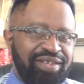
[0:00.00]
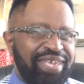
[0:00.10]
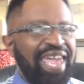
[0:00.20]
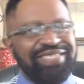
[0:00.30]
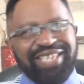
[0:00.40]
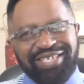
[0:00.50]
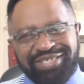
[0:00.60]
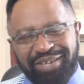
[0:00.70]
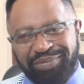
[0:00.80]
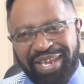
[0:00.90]
cast
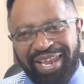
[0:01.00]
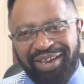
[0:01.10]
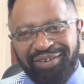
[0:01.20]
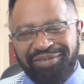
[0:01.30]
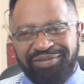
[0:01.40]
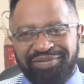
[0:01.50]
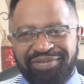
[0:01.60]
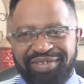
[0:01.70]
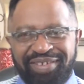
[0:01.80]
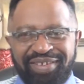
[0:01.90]
thyself down.
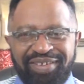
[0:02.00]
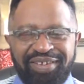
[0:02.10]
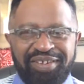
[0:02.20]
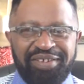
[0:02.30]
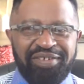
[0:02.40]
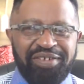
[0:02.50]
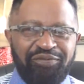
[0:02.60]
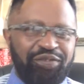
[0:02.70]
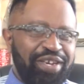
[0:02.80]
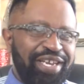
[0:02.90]

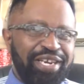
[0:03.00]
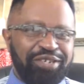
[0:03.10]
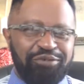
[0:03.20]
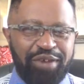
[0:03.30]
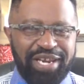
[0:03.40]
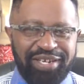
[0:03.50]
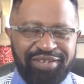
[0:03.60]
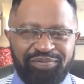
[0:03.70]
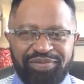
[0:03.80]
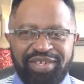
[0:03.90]
For it is
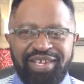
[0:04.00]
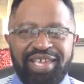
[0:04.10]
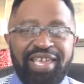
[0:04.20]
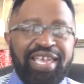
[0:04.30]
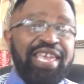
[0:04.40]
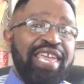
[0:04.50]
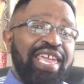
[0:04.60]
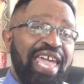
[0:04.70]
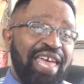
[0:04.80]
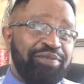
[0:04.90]
written,
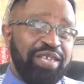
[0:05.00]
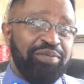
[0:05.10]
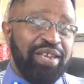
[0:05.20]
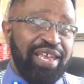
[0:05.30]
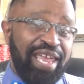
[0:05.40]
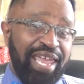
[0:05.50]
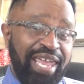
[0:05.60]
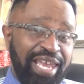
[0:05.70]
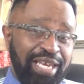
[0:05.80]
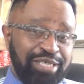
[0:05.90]
he hath given
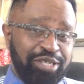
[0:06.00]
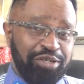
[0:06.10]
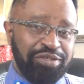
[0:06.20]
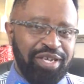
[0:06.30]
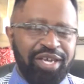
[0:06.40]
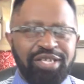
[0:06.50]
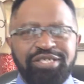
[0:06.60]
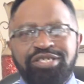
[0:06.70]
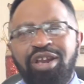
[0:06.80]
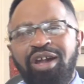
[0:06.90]
angels
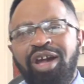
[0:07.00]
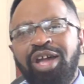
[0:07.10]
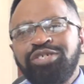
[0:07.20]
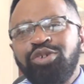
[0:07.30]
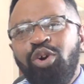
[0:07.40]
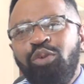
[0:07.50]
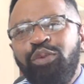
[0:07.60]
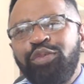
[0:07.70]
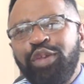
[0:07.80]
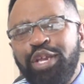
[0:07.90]
charge
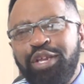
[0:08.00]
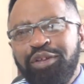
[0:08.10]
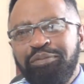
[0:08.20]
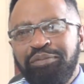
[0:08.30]
over thee.